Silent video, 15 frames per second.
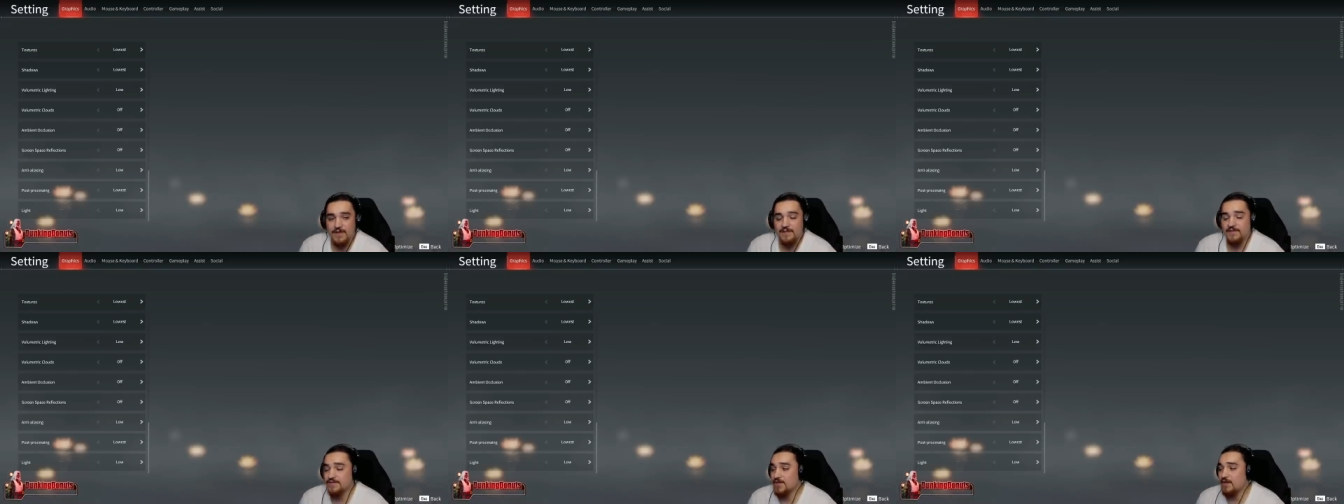
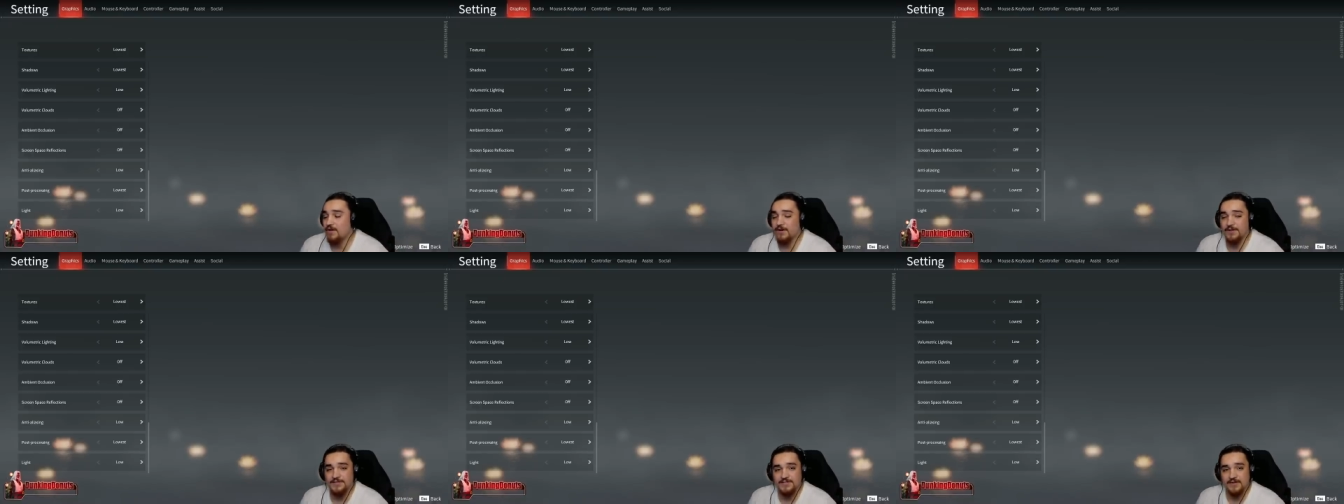There's a
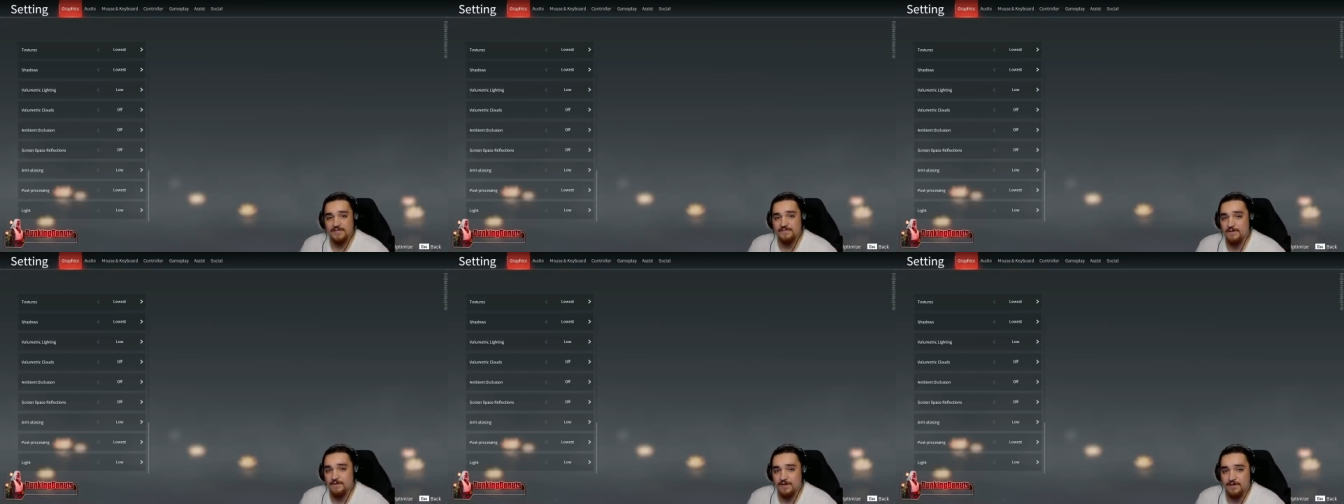lot of
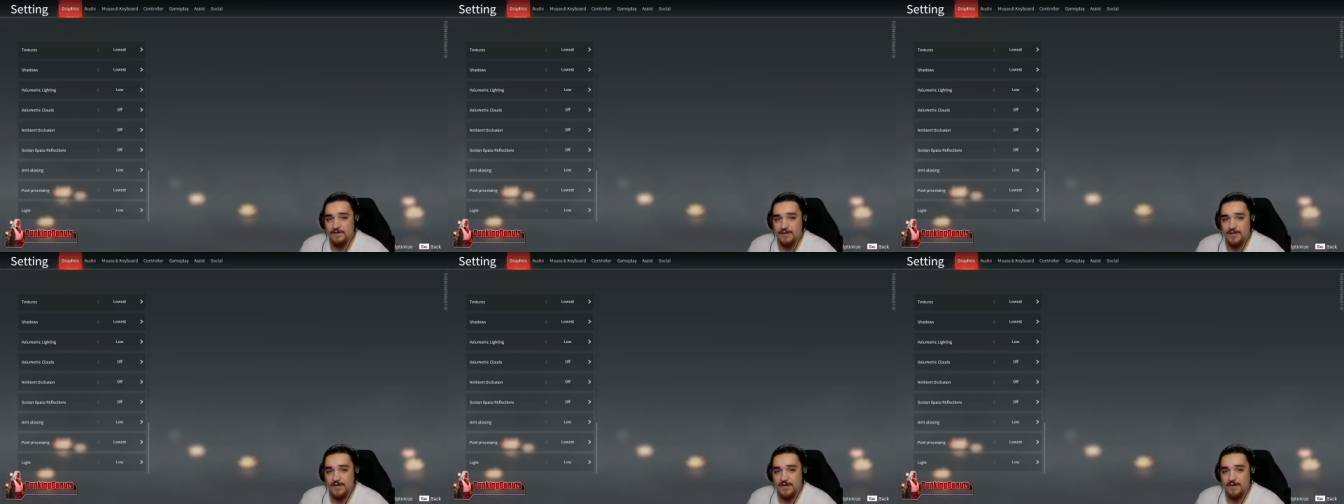stuff going on
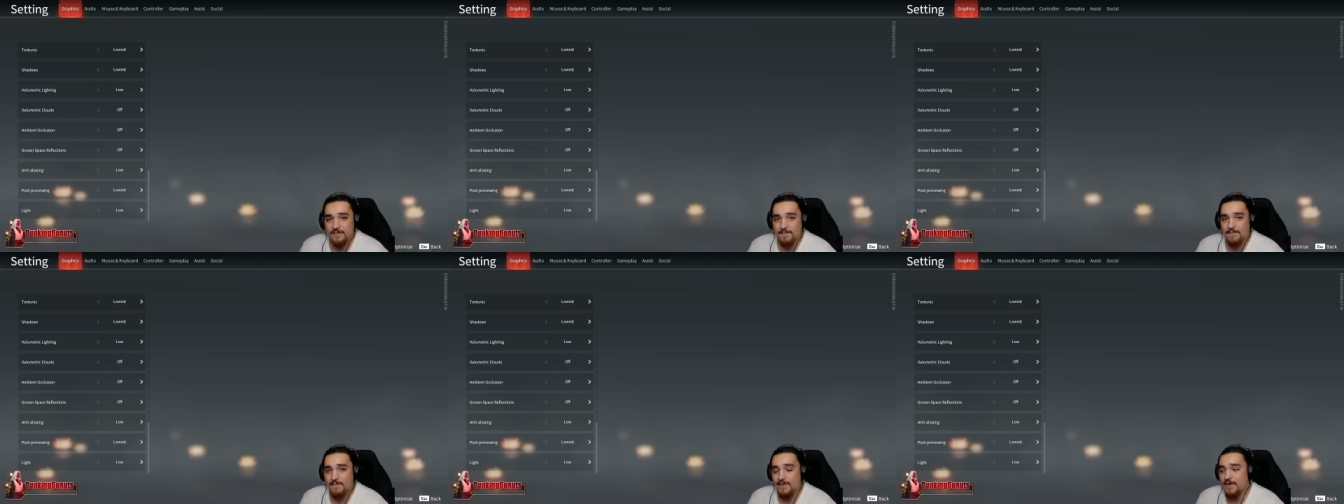in
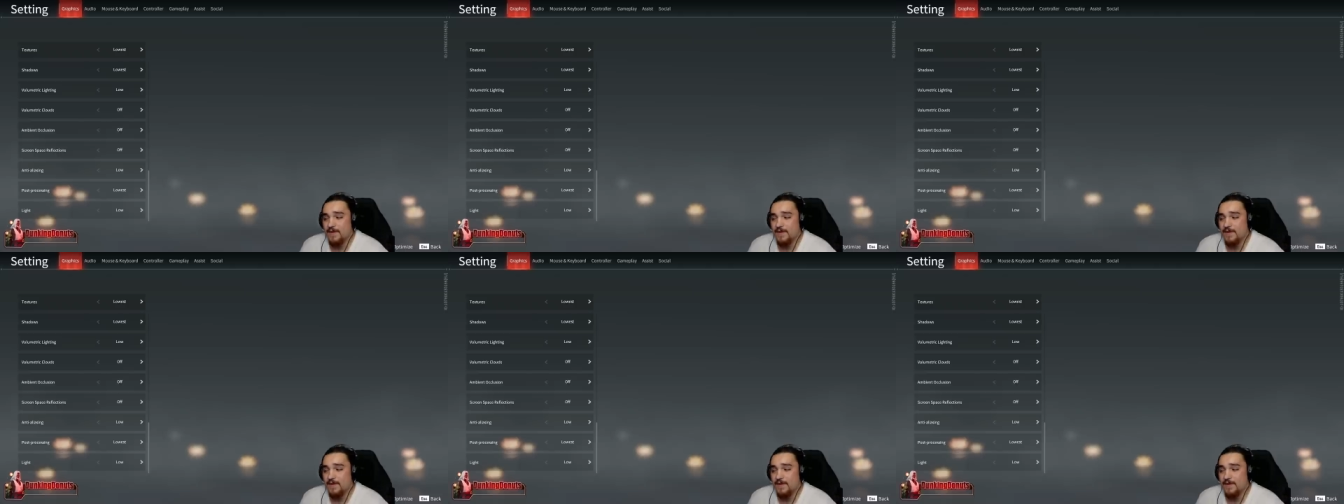game.